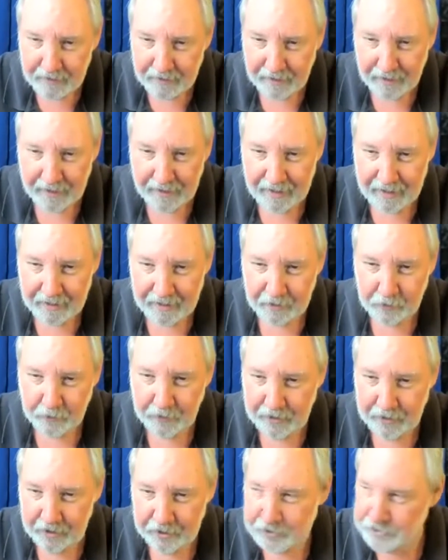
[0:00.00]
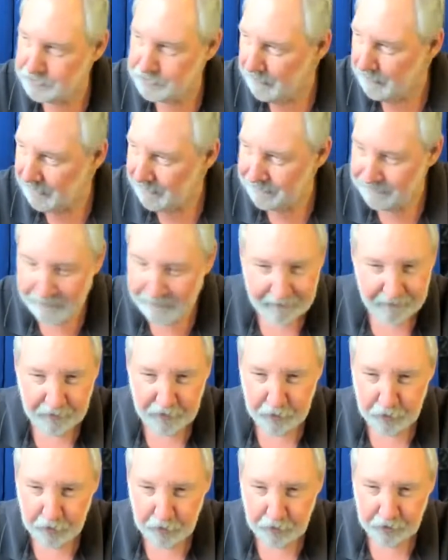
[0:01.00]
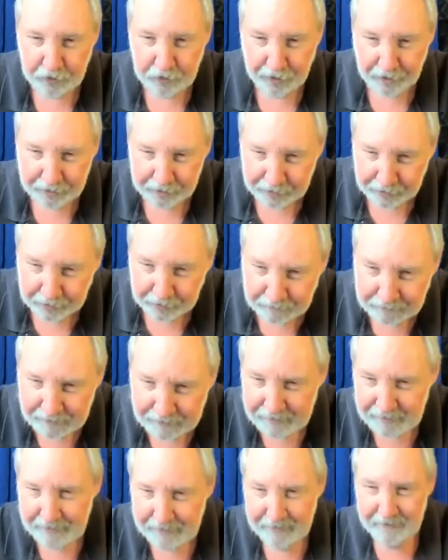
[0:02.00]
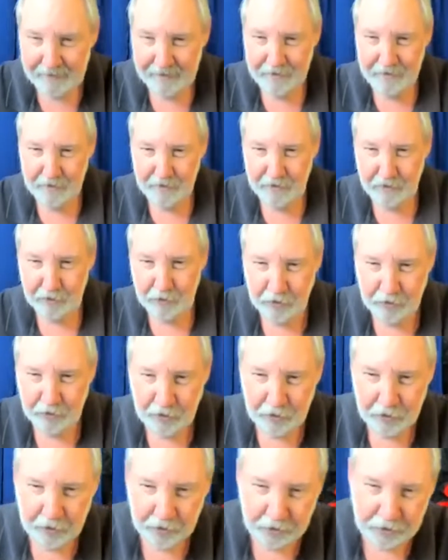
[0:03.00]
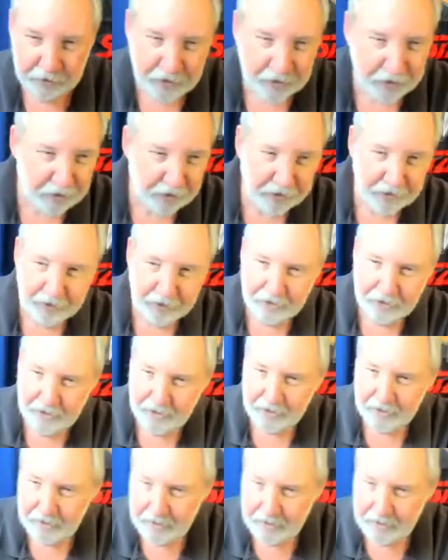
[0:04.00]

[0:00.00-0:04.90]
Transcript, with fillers: Uh, greetings, my favorite nerd caller, the herd, herd, the nerd.